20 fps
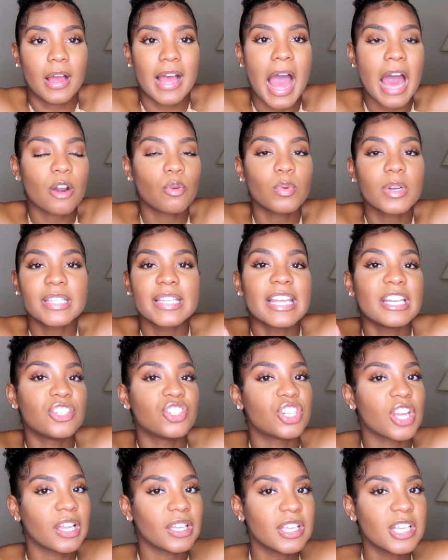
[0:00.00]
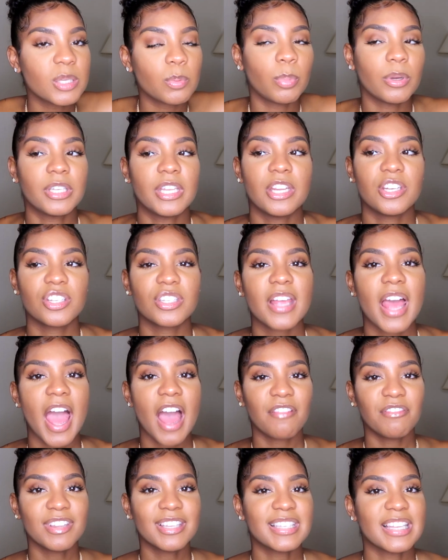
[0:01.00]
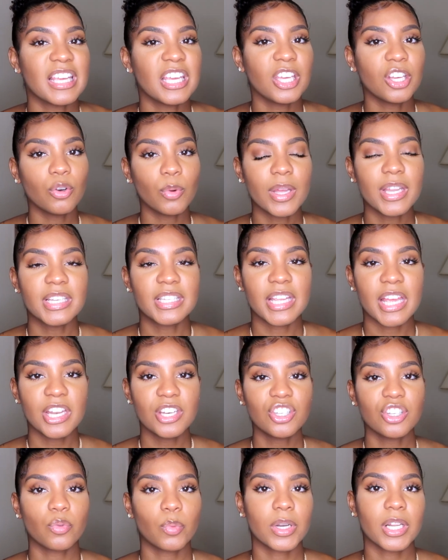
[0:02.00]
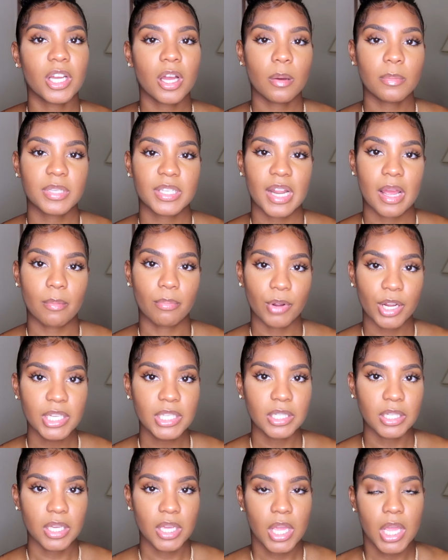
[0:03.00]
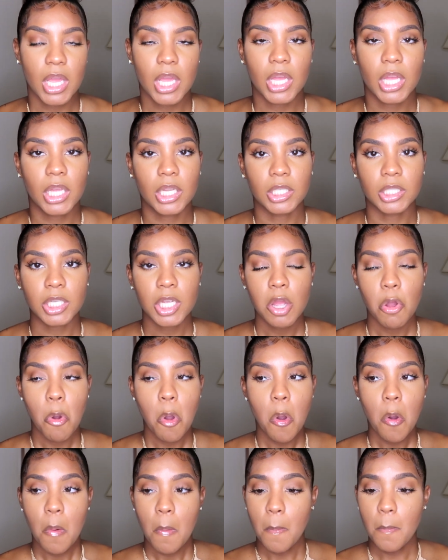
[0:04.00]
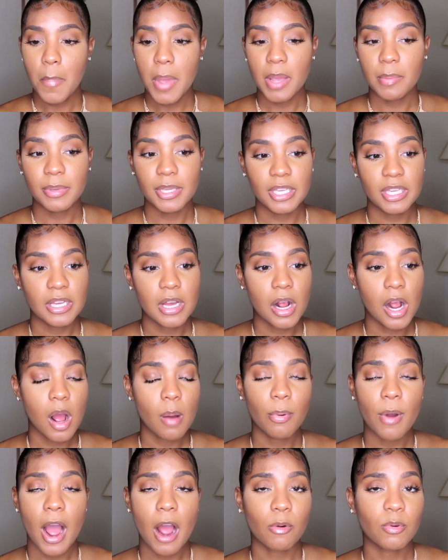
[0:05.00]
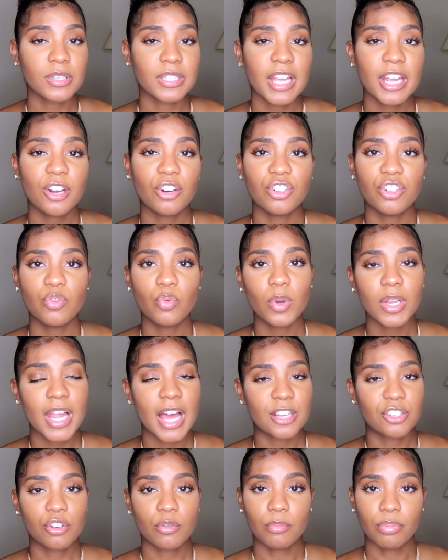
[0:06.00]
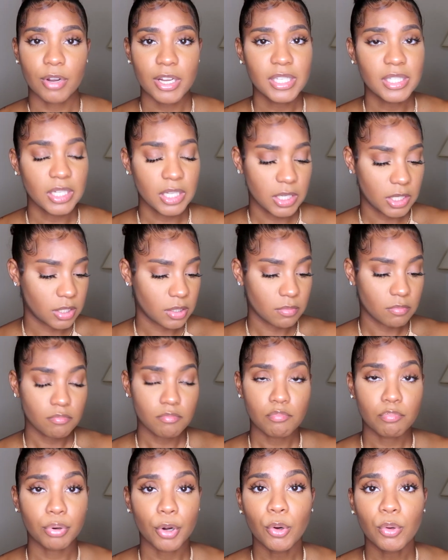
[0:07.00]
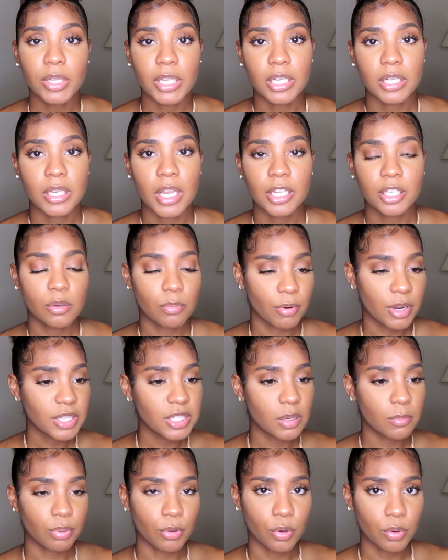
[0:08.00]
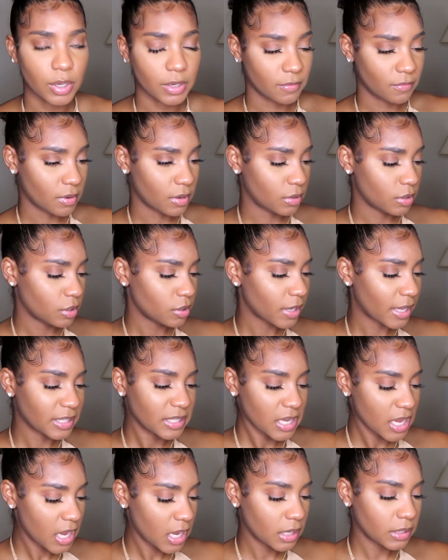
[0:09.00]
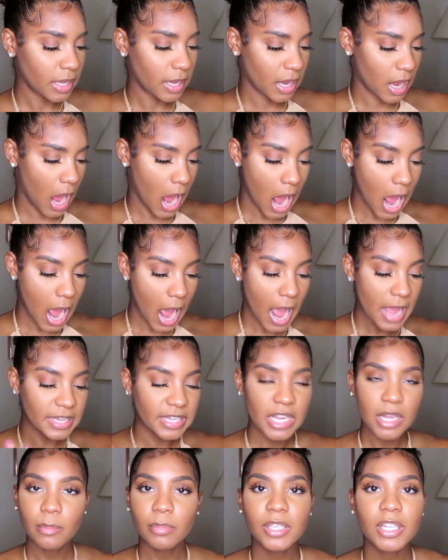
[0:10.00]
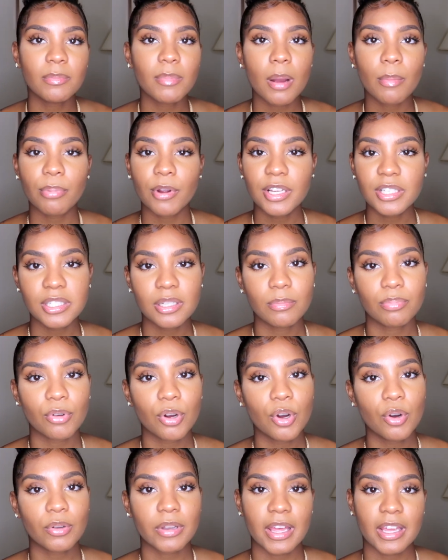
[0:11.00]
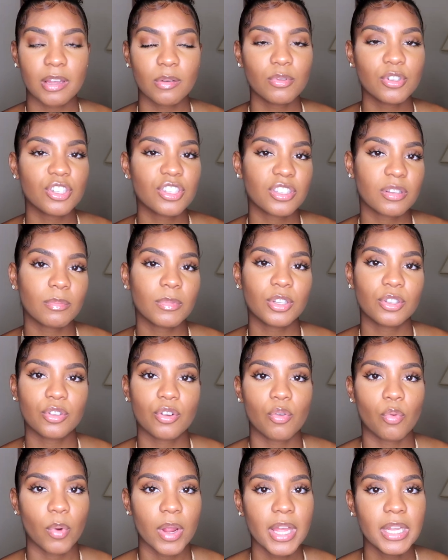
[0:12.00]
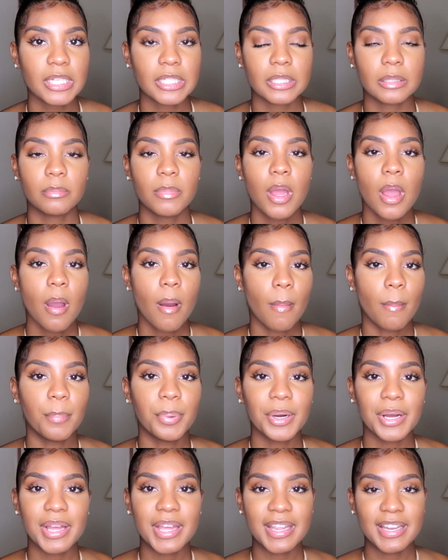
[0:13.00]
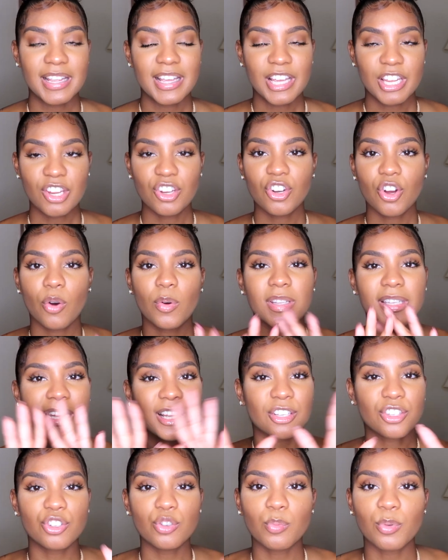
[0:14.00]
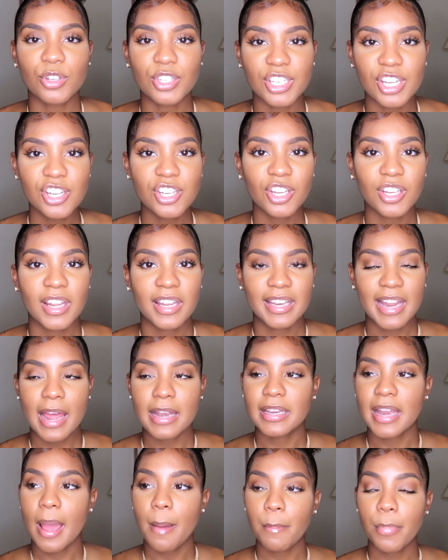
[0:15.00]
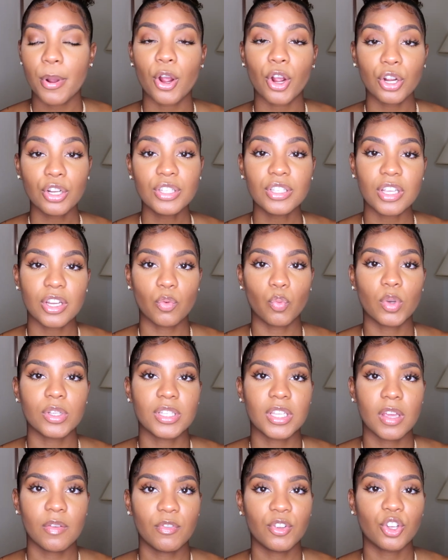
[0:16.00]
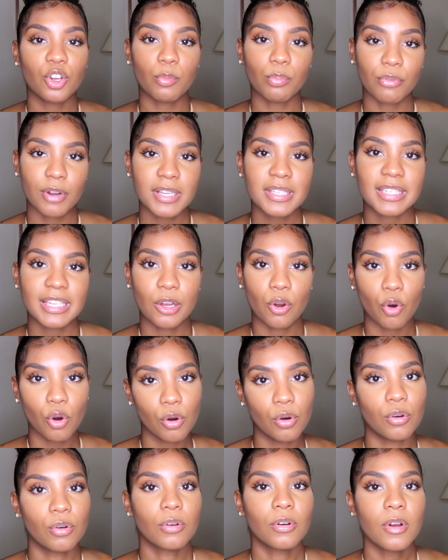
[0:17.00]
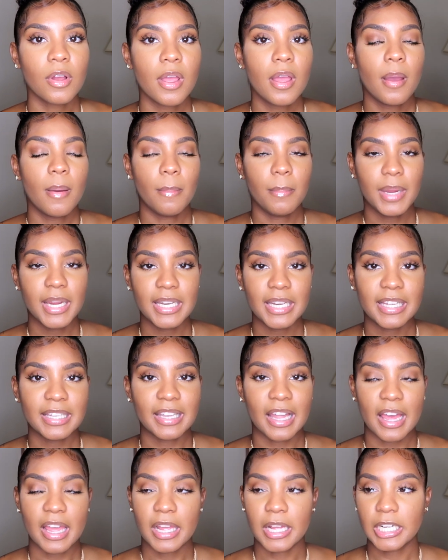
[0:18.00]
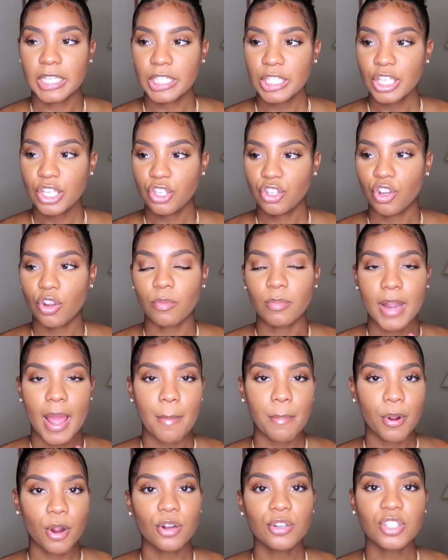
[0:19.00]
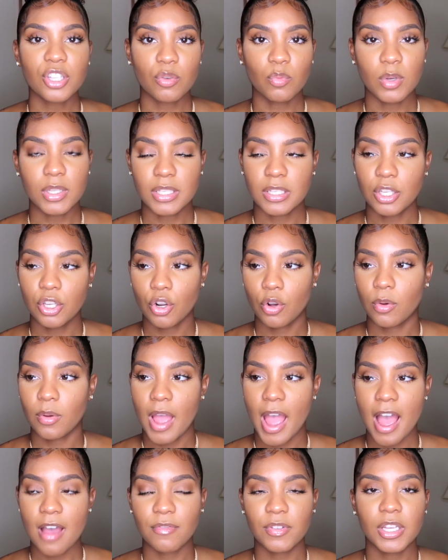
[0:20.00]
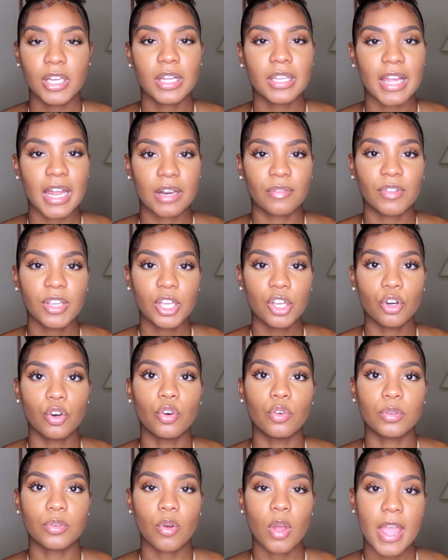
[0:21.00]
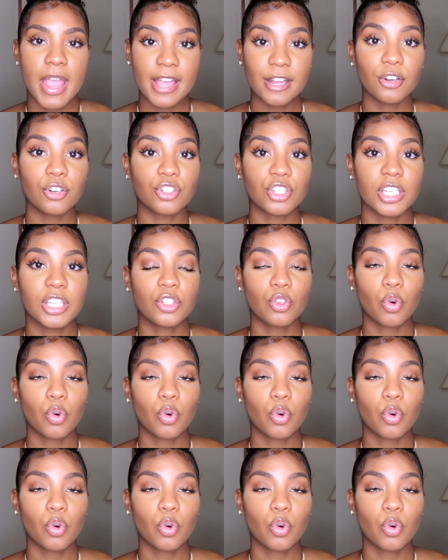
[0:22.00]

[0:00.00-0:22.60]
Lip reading: I don't want to say jealous, but they just have this ill intention when it comes to that bracelet. And maybe a couple hours later you realize your bracelet's broken, like, the bracelet broken, and you're like, dang, like, I can't believe my bracelet broke, like, it was just something so random. But, you know, it's like a superstition that person was giving your bracelet ojo, meaning, like, that person was, you know, having a lot of ill energy